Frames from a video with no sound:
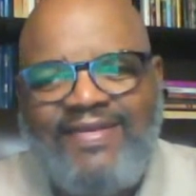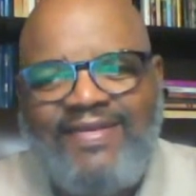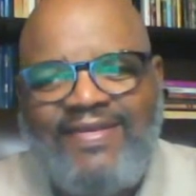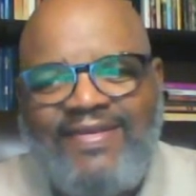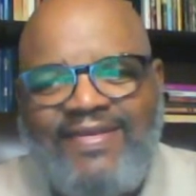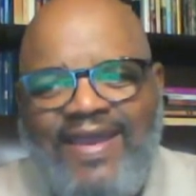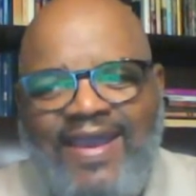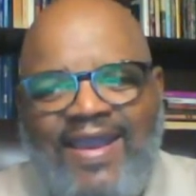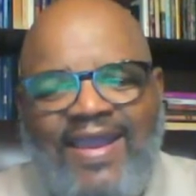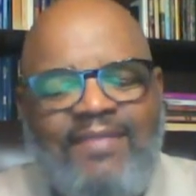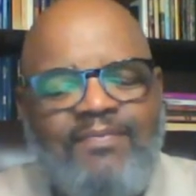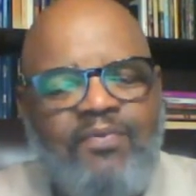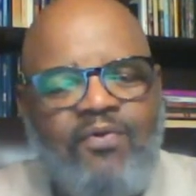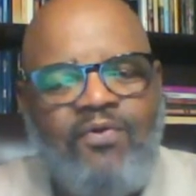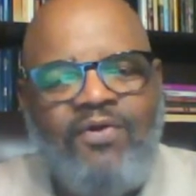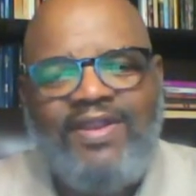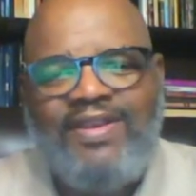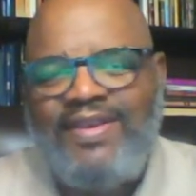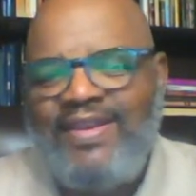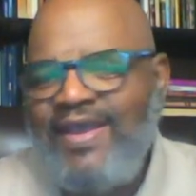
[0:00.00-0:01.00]

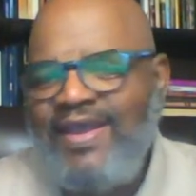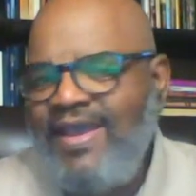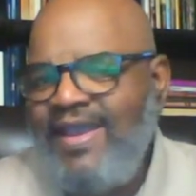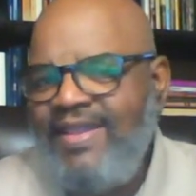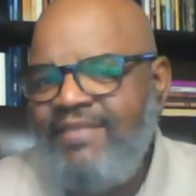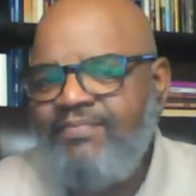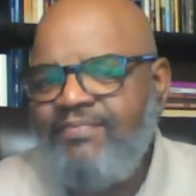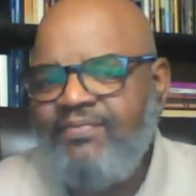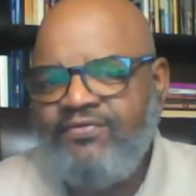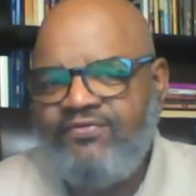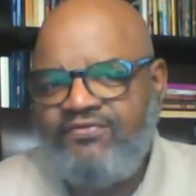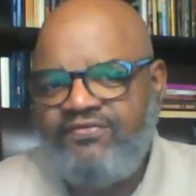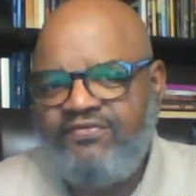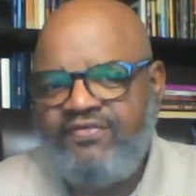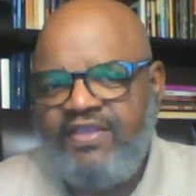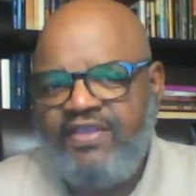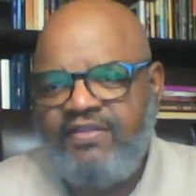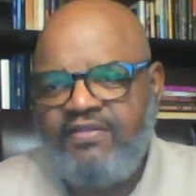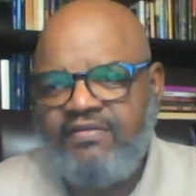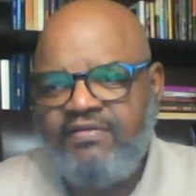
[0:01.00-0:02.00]

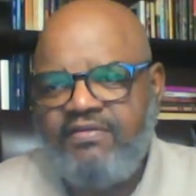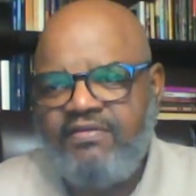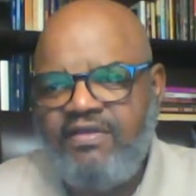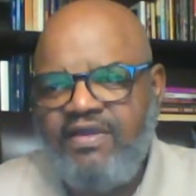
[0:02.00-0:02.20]
9.9%